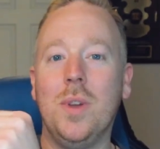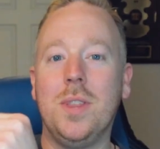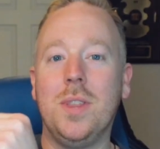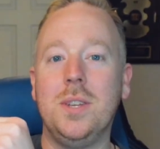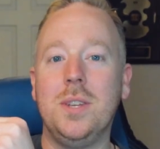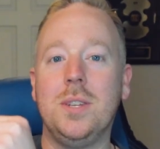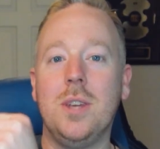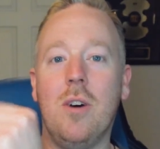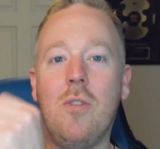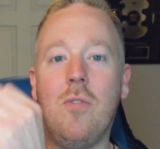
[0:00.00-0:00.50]
and what
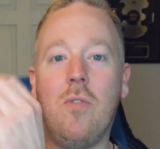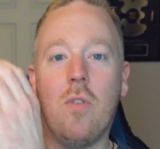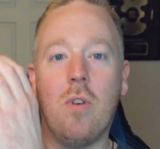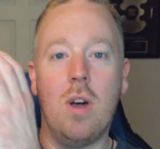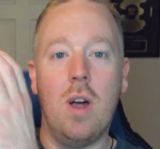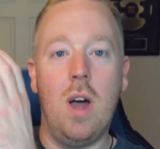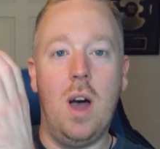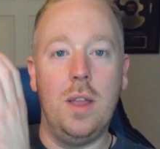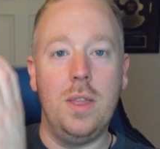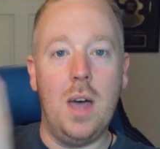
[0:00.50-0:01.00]
they sell
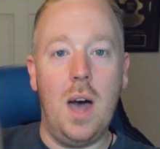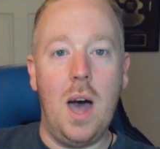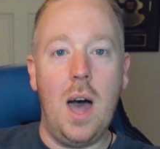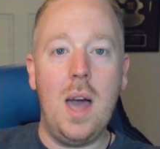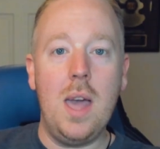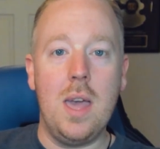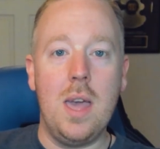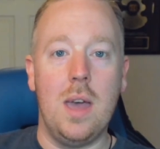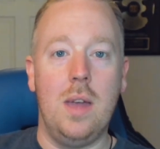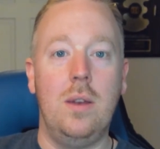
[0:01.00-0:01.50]
for on the
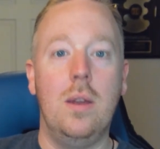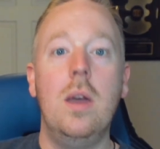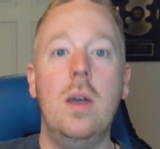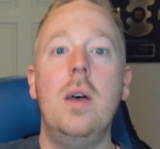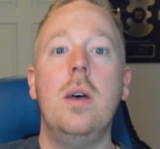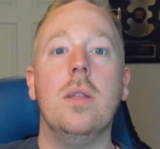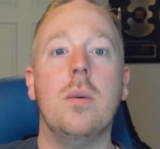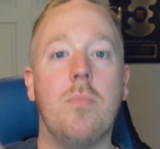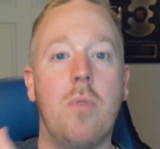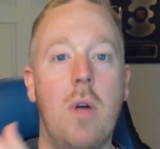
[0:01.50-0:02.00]
high end,
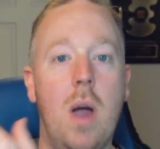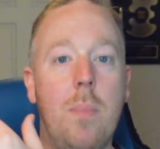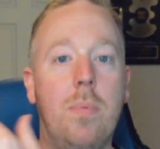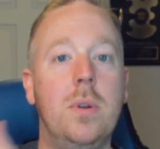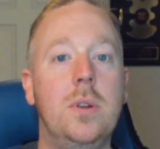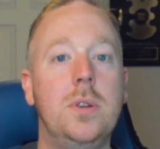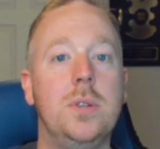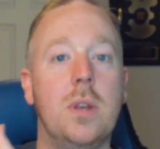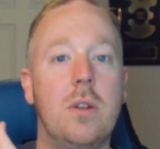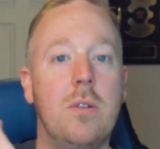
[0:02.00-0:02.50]
the
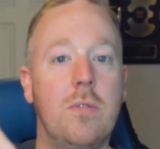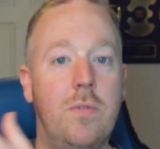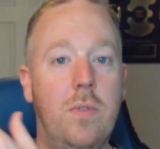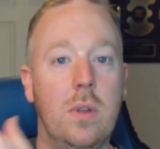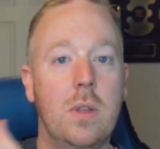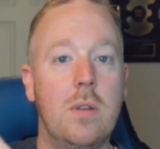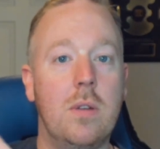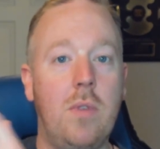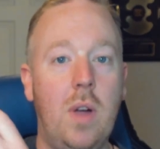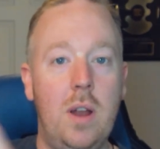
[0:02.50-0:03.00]
properties that are
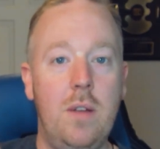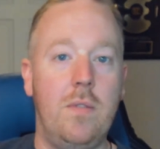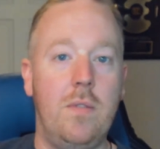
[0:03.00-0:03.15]
fully